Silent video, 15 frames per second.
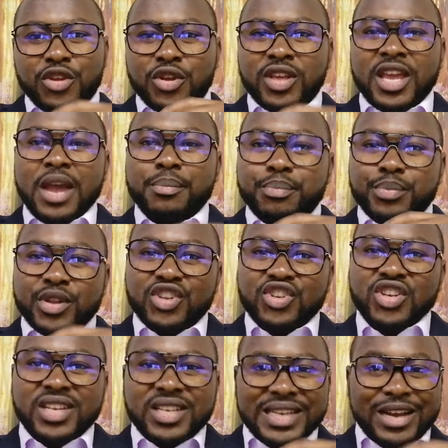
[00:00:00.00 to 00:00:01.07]
You kept
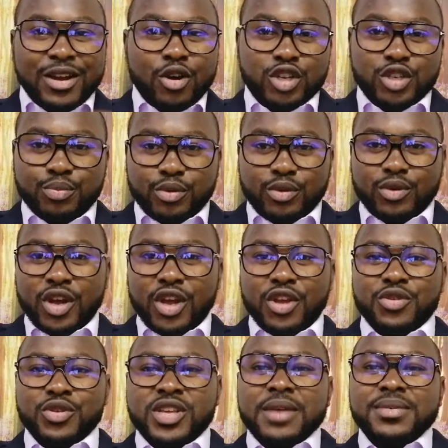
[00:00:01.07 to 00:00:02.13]
preaching the gospel.
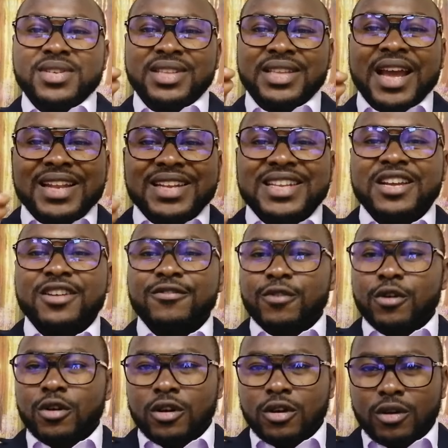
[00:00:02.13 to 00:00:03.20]
You kept standing
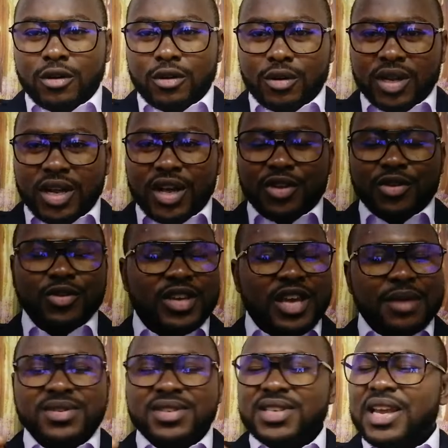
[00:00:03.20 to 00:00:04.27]
for God. You
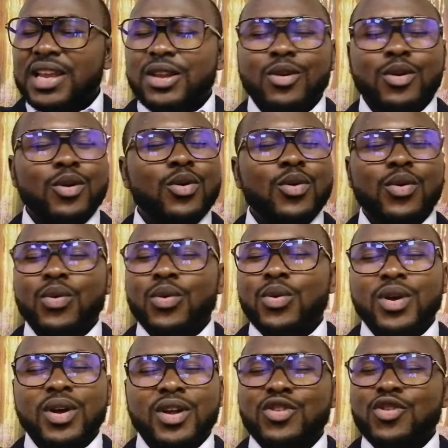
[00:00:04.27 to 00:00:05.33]
kept saying,
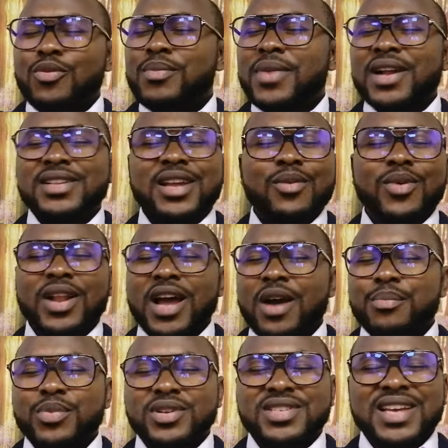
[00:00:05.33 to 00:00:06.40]
oh, no matter what
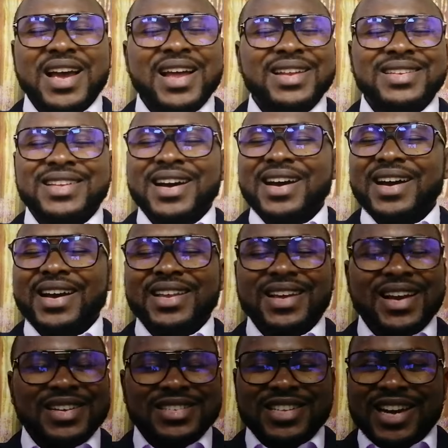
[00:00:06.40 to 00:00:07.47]
happens, I
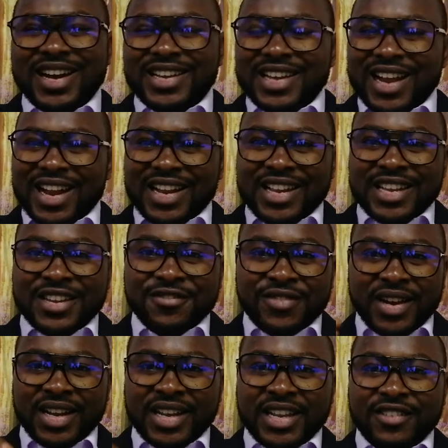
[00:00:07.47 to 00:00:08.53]
die, I live.